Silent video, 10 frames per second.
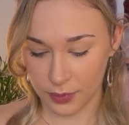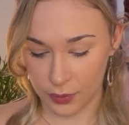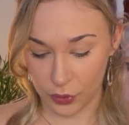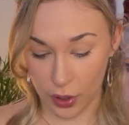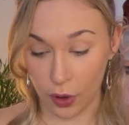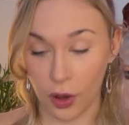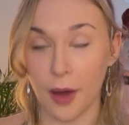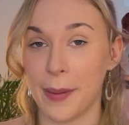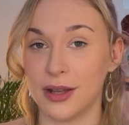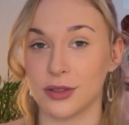You got a lot
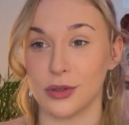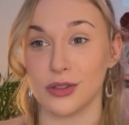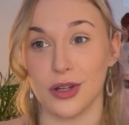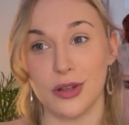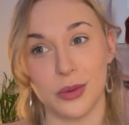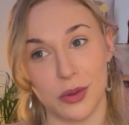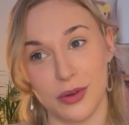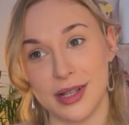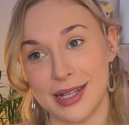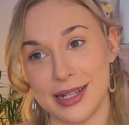of pentacles though, so it
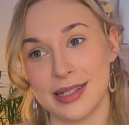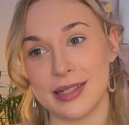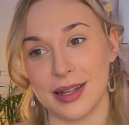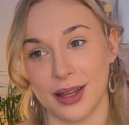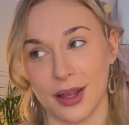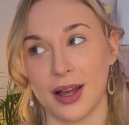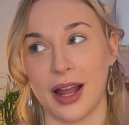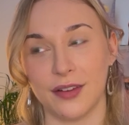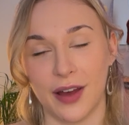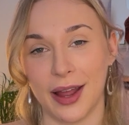really is like
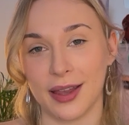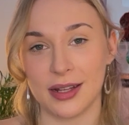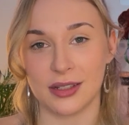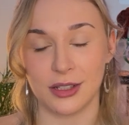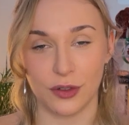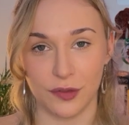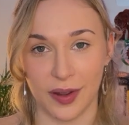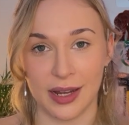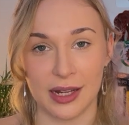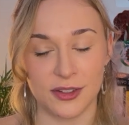kind of highlighting your
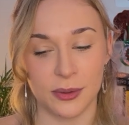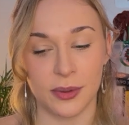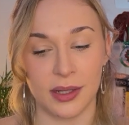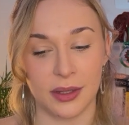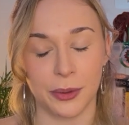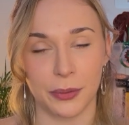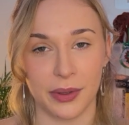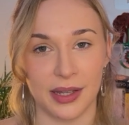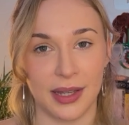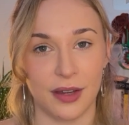financial and
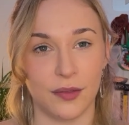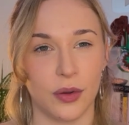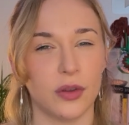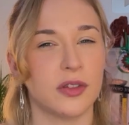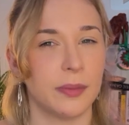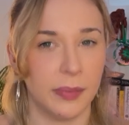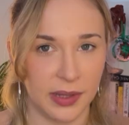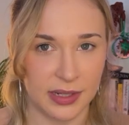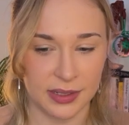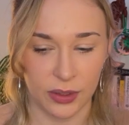career life or your
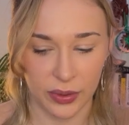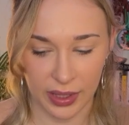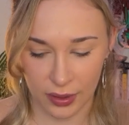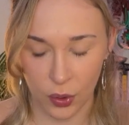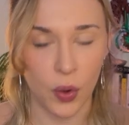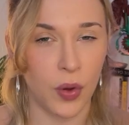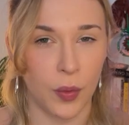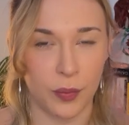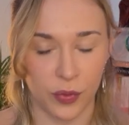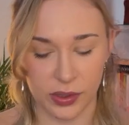stability, okay? Your
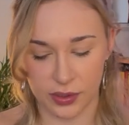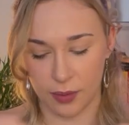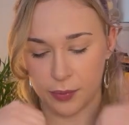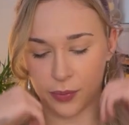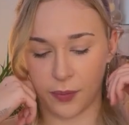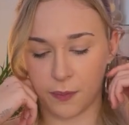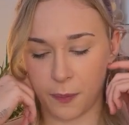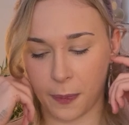home, for example.